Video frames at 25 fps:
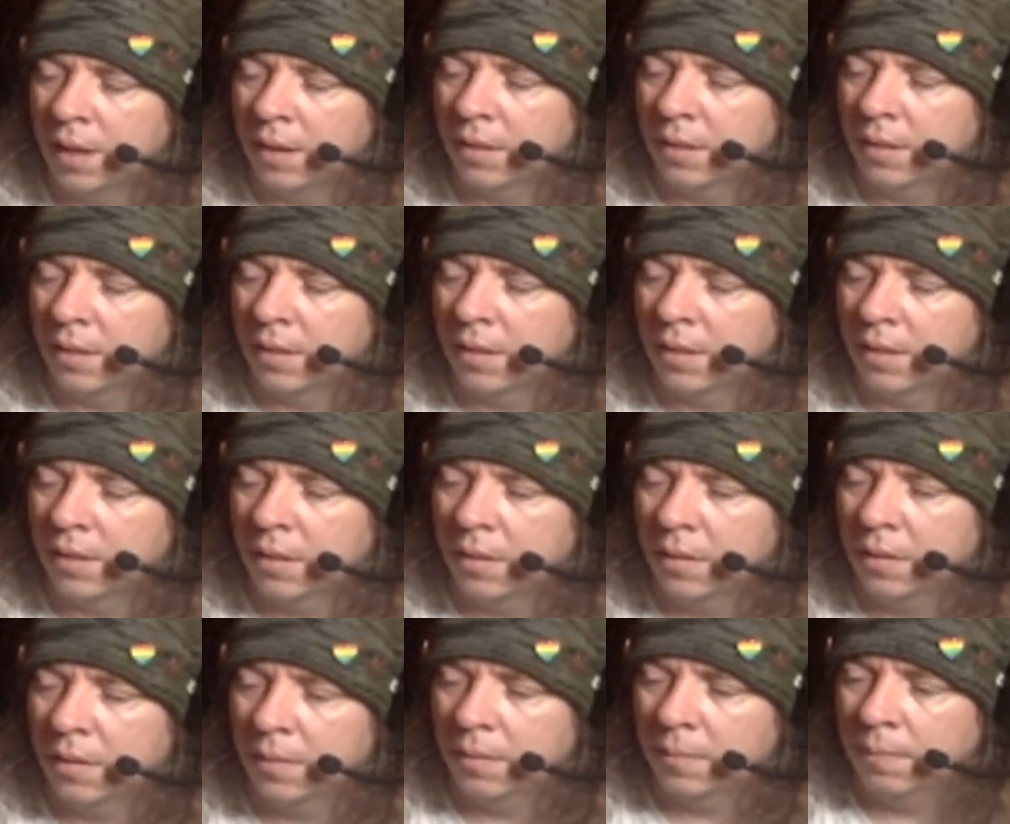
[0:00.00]

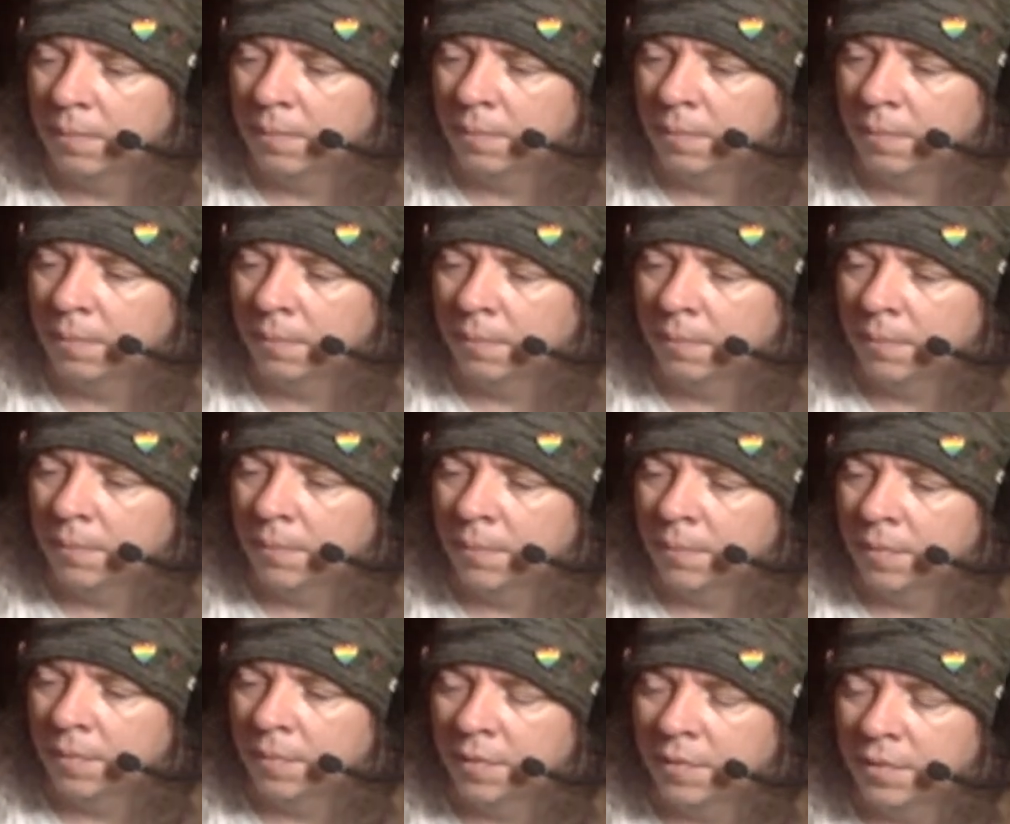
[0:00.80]
Um,
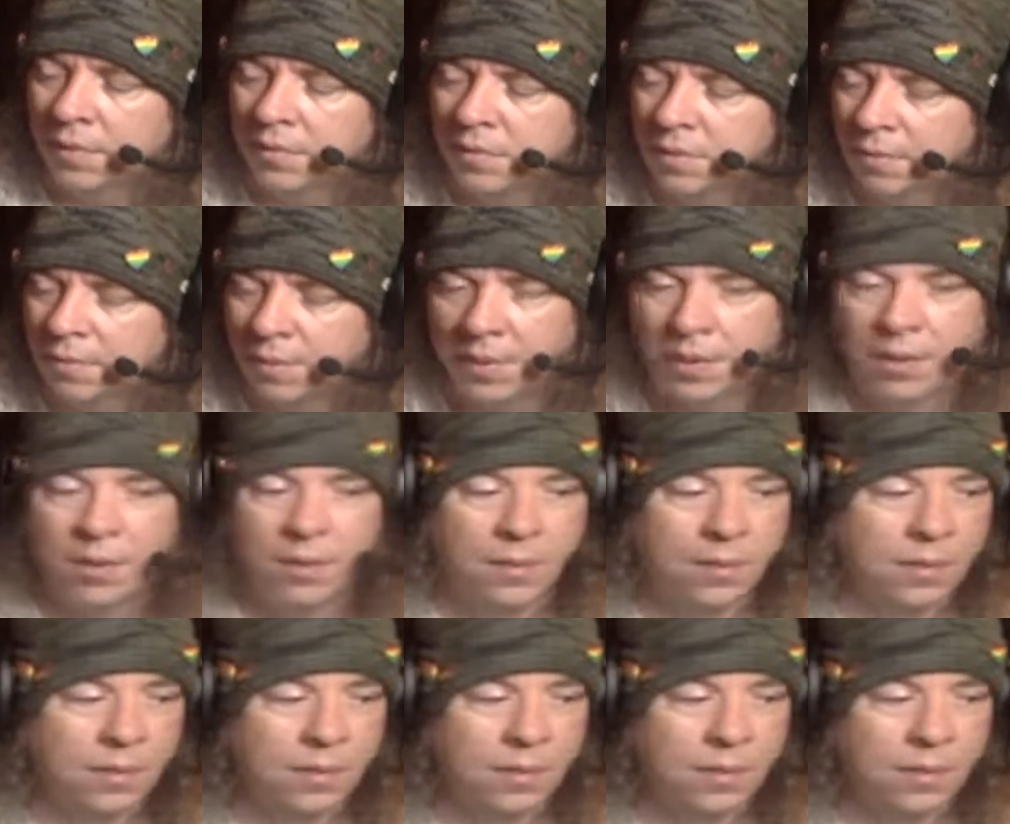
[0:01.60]
there's no way